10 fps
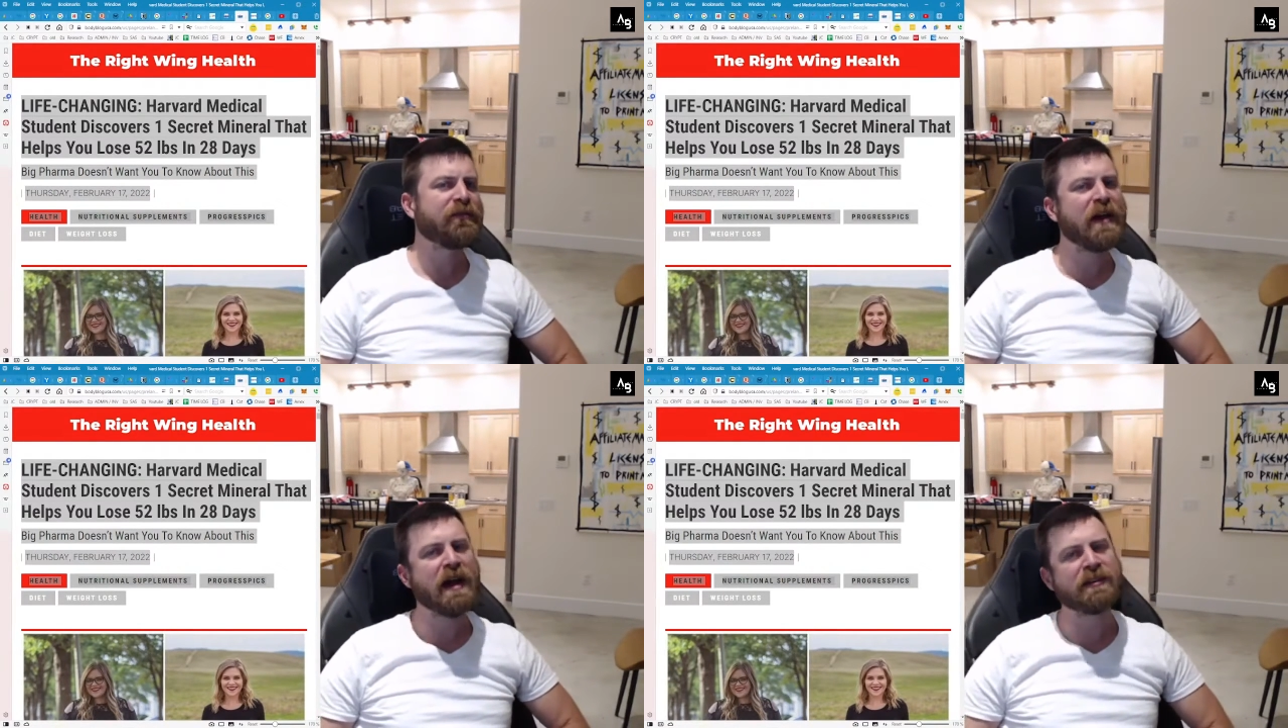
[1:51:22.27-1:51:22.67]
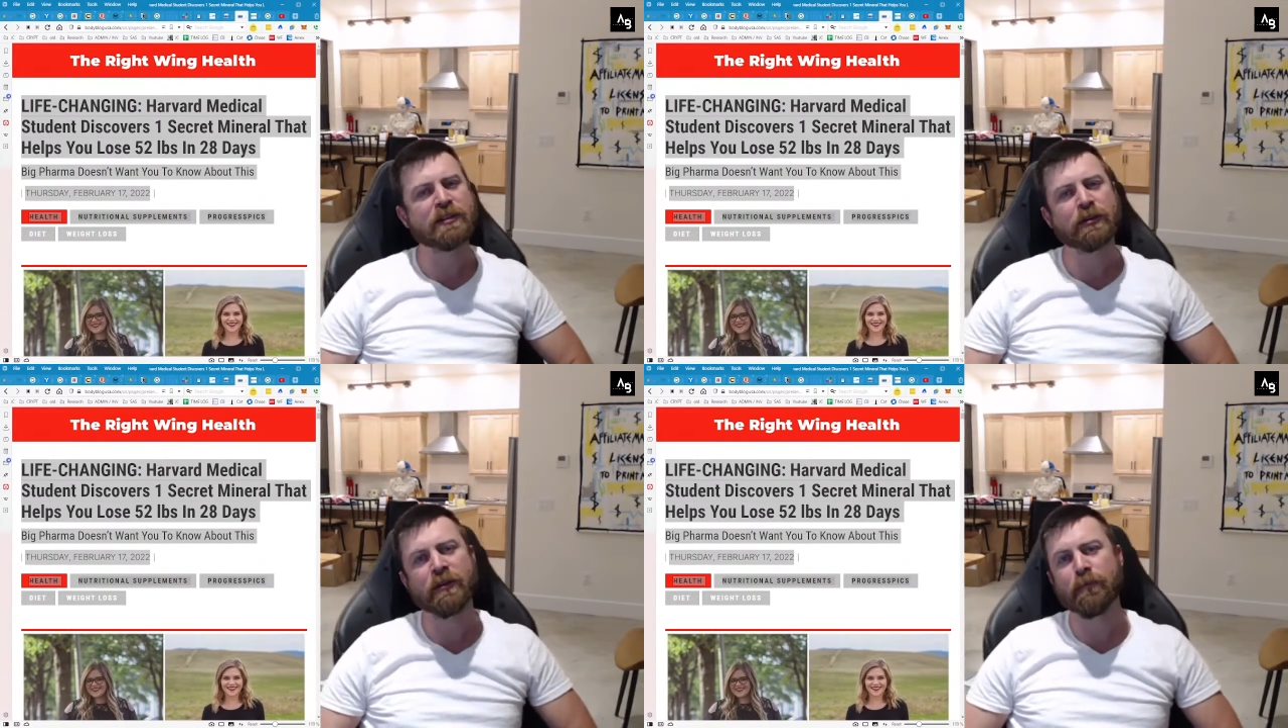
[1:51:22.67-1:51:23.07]

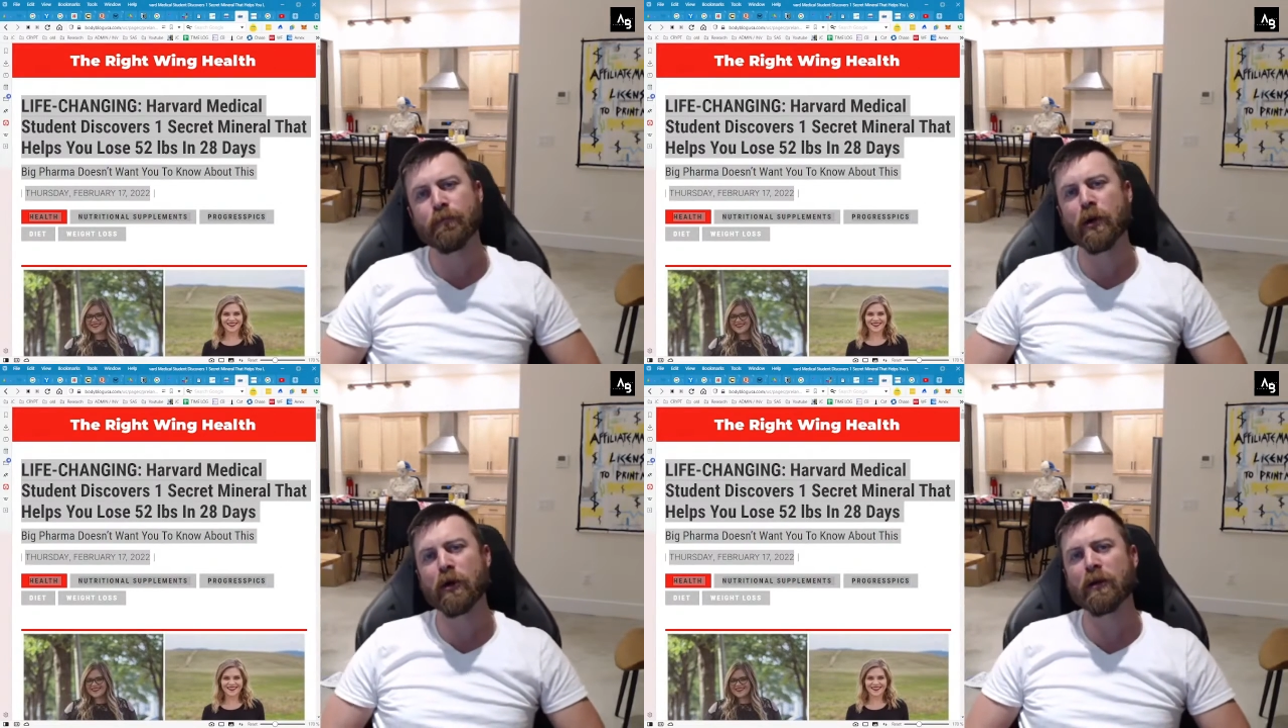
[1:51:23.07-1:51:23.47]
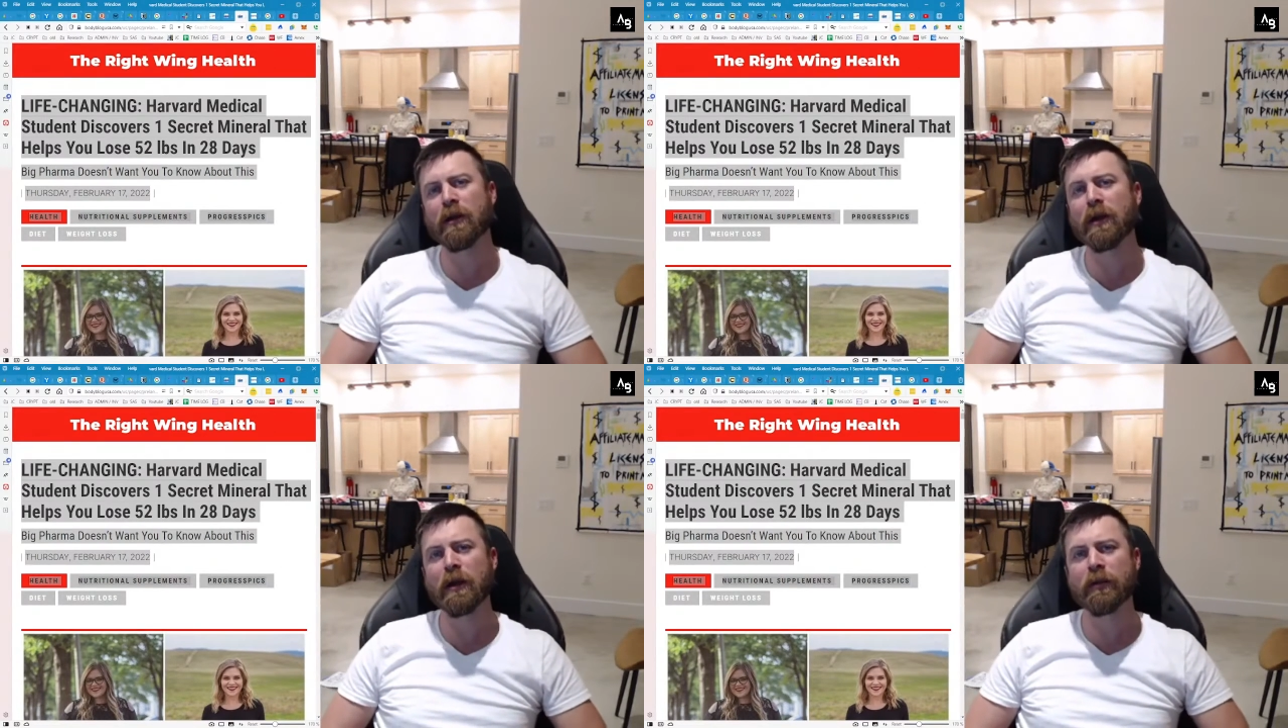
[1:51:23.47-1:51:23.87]
faster than
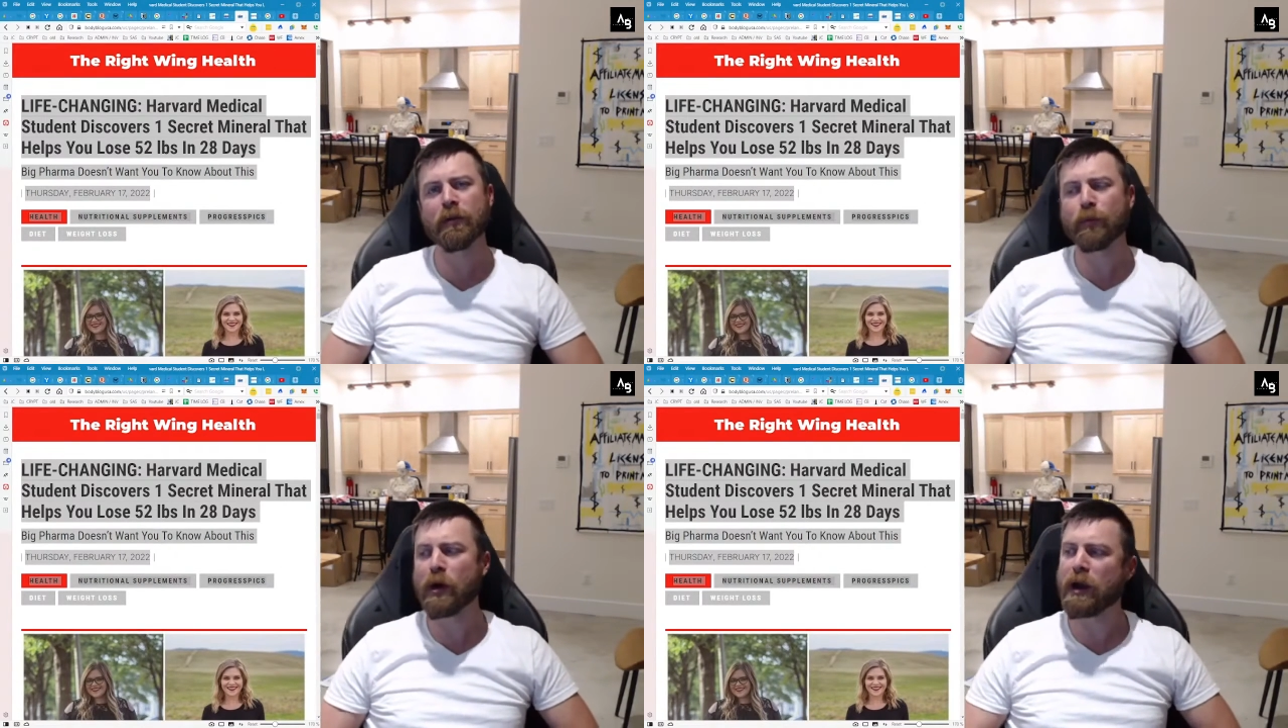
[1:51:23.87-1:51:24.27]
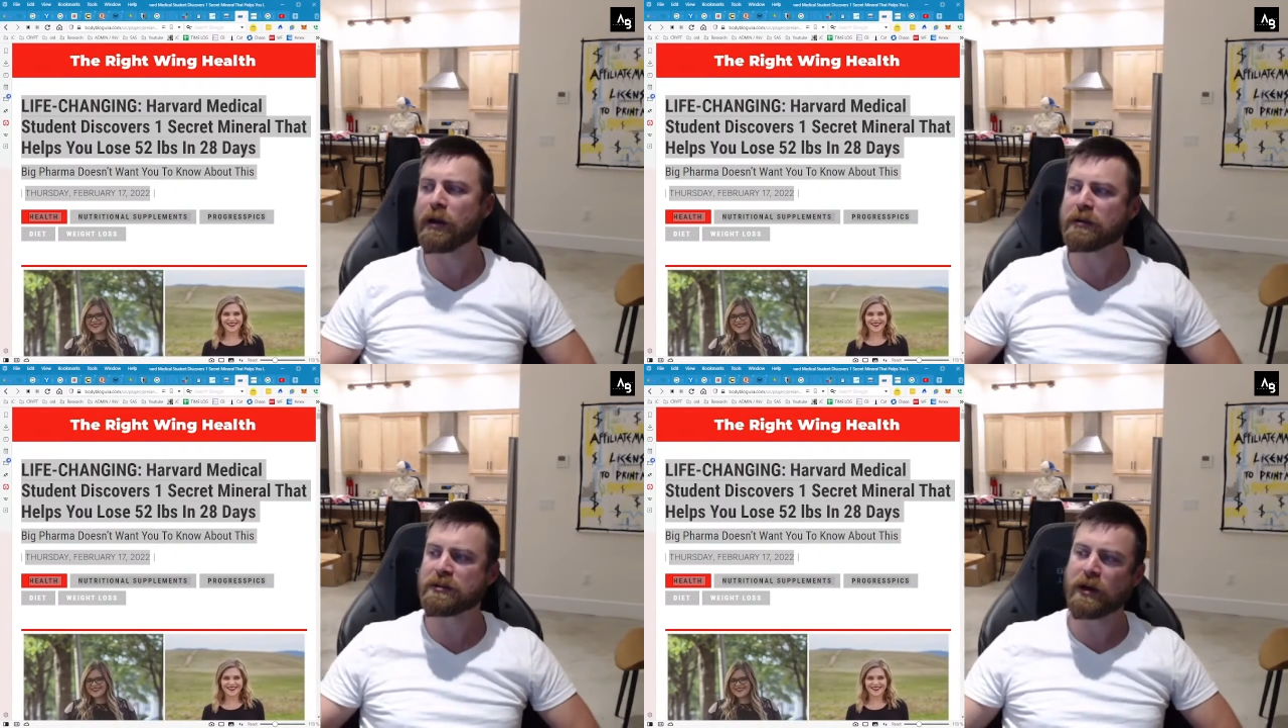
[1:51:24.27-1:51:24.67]
marketing other
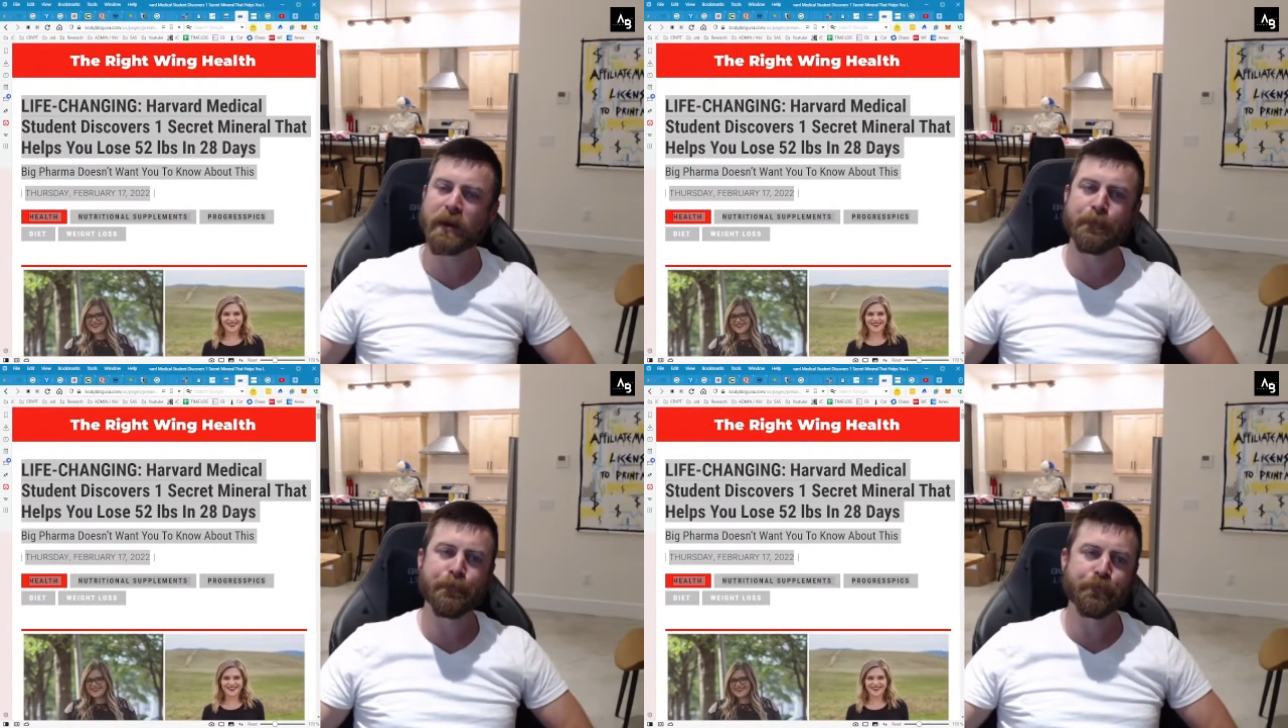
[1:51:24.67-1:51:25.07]
products, right?